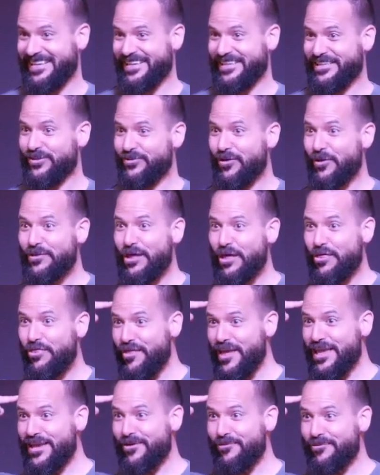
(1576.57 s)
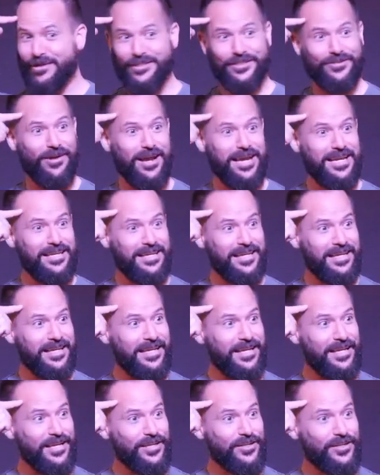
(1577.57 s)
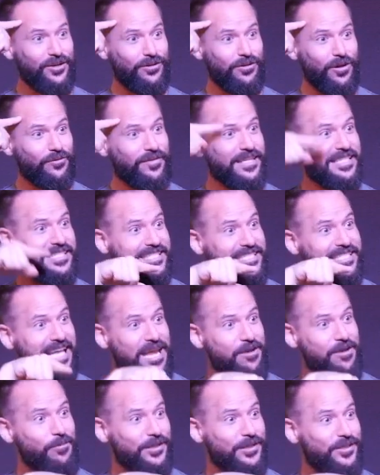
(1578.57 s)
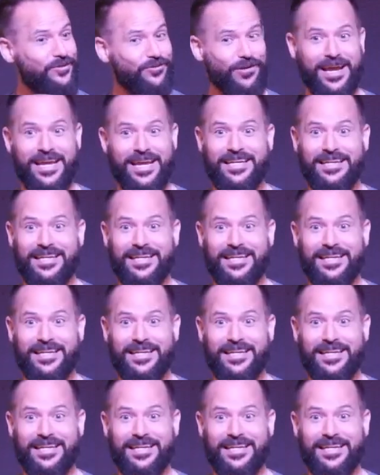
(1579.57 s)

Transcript: You'll only think what's right. You'll only say what's right.